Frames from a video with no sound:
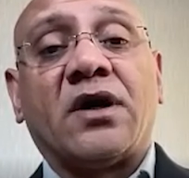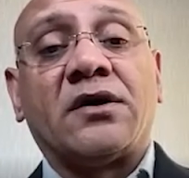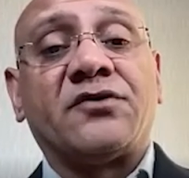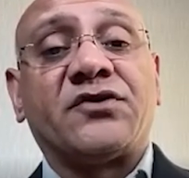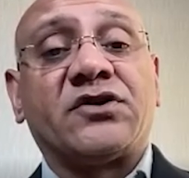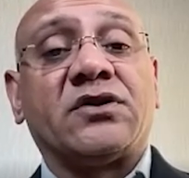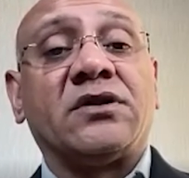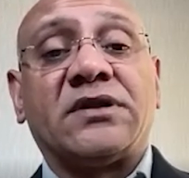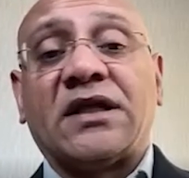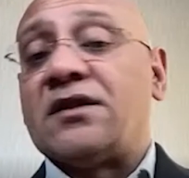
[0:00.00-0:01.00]
artificial
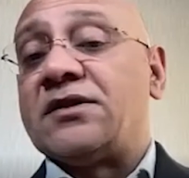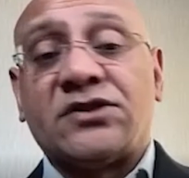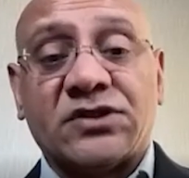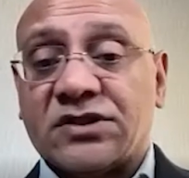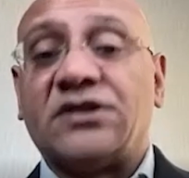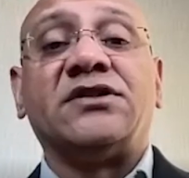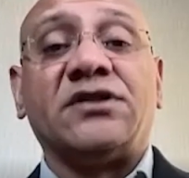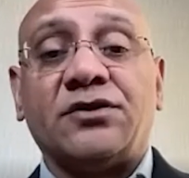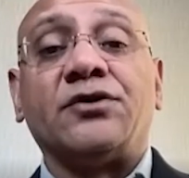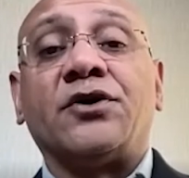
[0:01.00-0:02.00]
intelligence
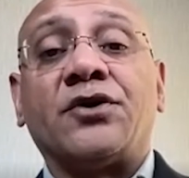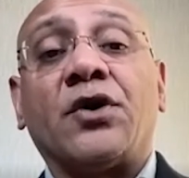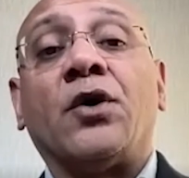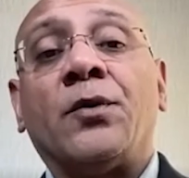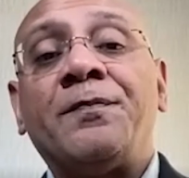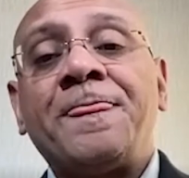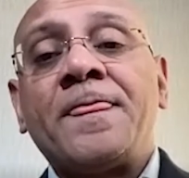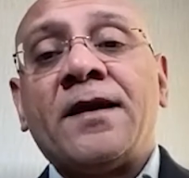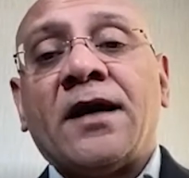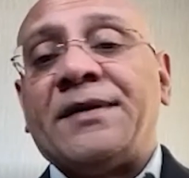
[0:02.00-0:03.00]
continue to grow.
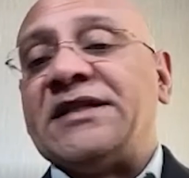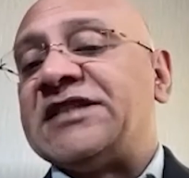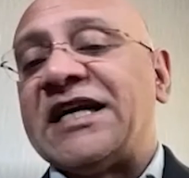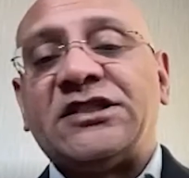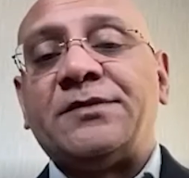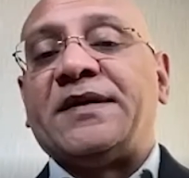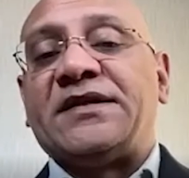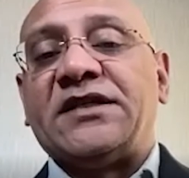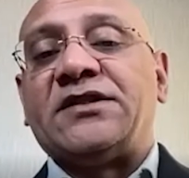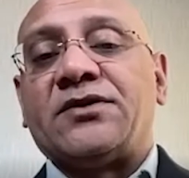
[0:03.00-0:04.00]
I mean,
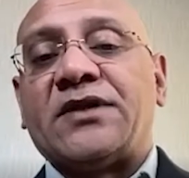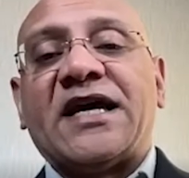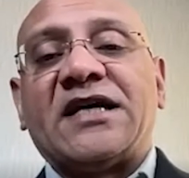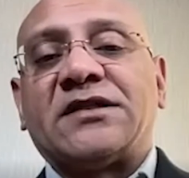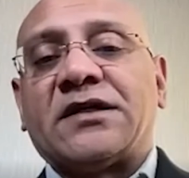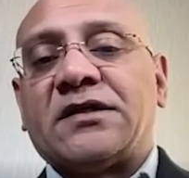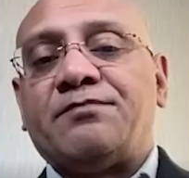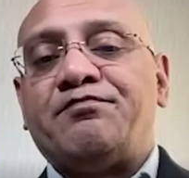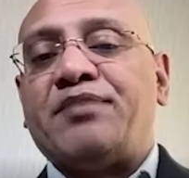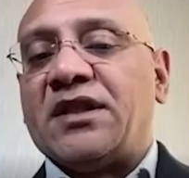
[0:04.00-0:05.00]
ChatGPT today has 1
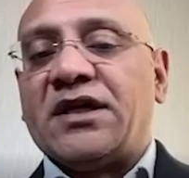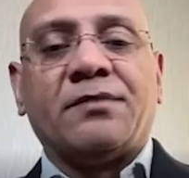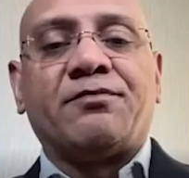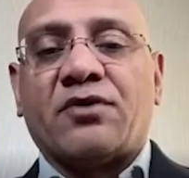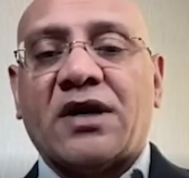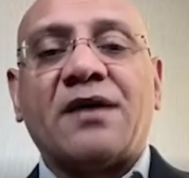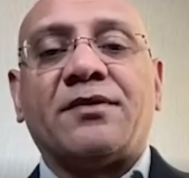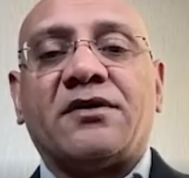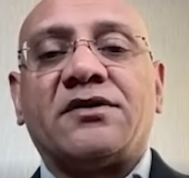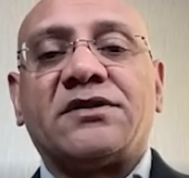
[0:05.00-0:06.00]
billion
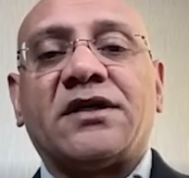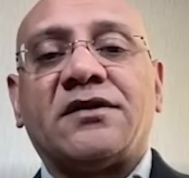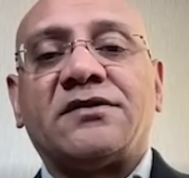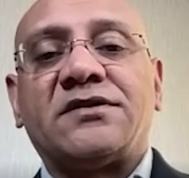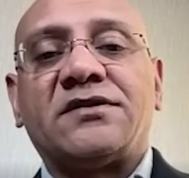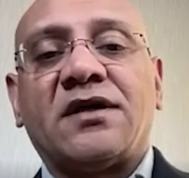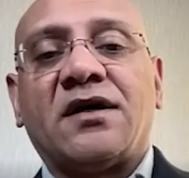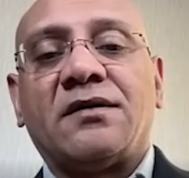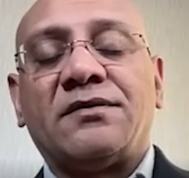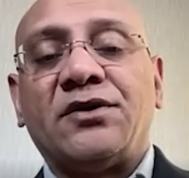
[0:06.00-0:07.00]
parameters that is
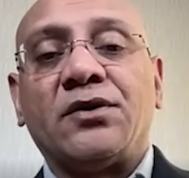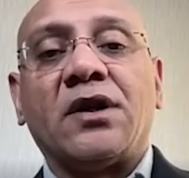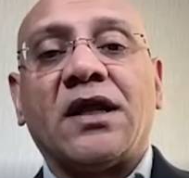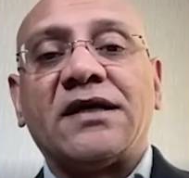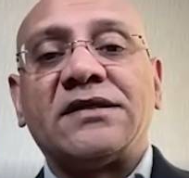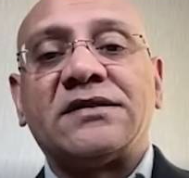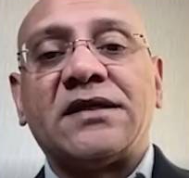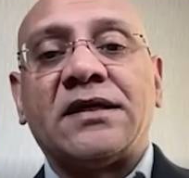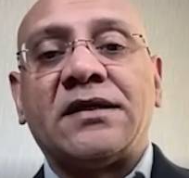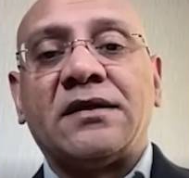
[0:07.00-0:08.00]
utilized
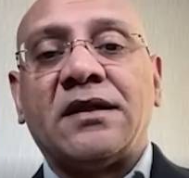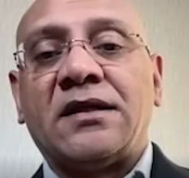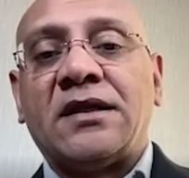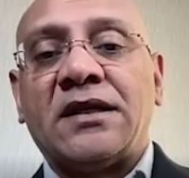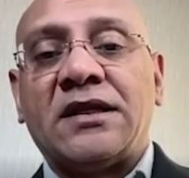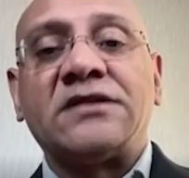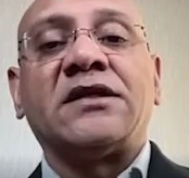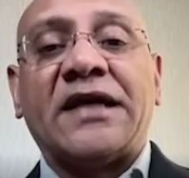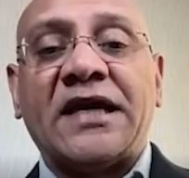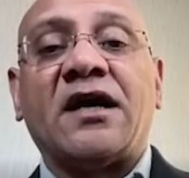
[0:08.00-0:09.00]
in its
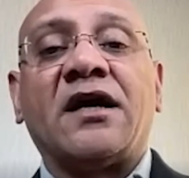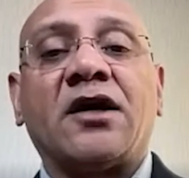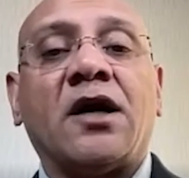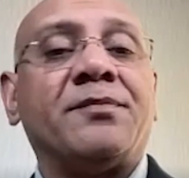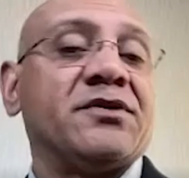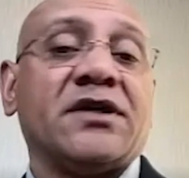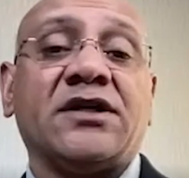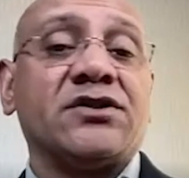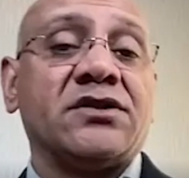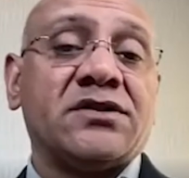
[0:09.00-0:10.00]
AI
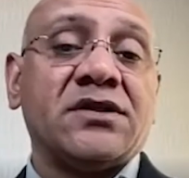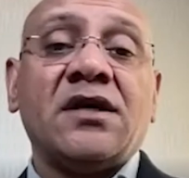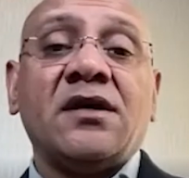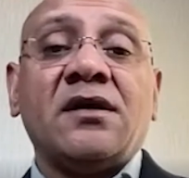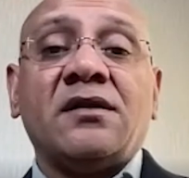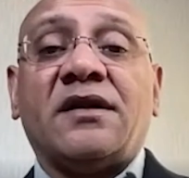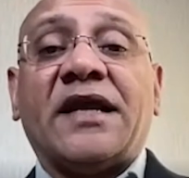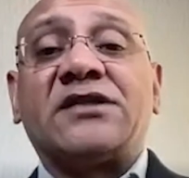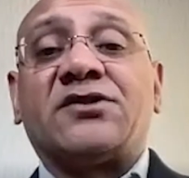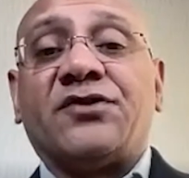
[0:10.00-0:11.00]
computations. Mm-hmm. The next